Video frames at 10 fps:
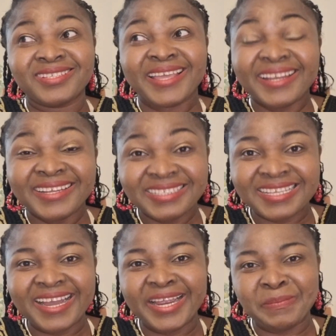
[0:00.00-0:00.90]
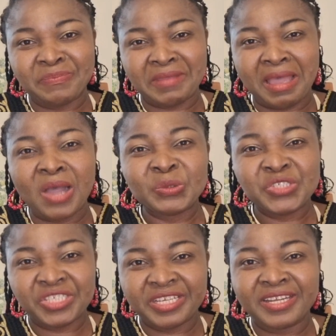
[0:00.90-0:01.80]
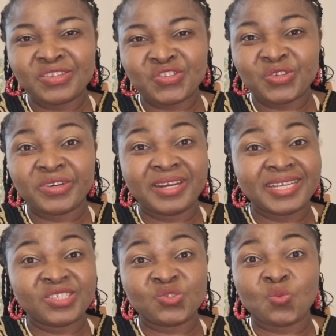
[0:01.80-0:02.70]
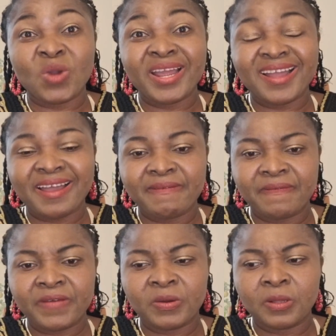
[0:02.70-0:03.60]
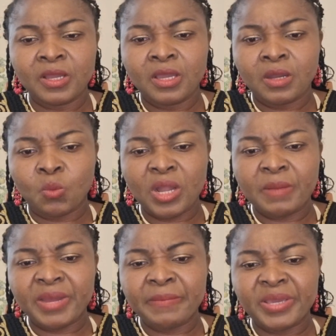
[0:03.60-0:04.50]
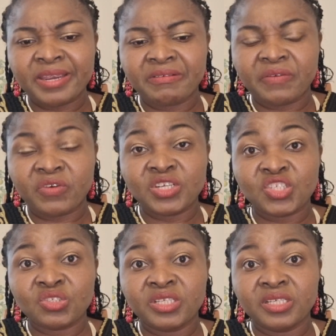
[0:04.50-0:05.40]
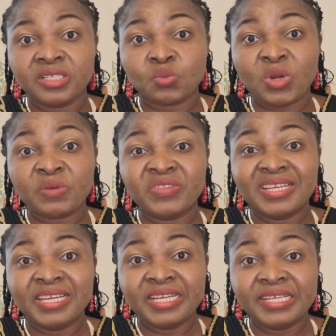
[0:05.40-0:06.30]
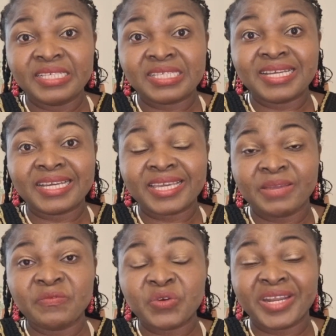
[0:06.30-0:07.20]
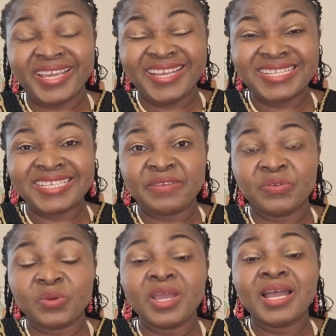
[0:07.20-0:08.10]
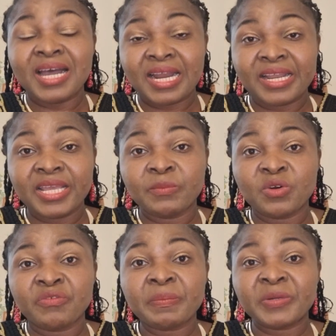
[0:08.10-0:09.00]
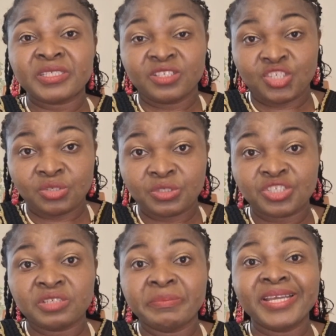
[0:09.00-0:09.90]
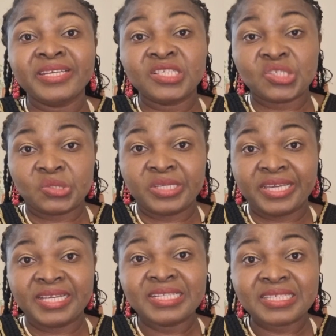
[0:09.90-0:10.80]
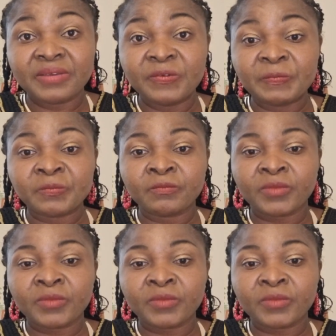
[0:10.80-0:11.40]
telling time. I'll share that story as to why I fell. Why am I making reference to this? One of the ladies that came for the interview, and I am 100% sure she made it to the interview,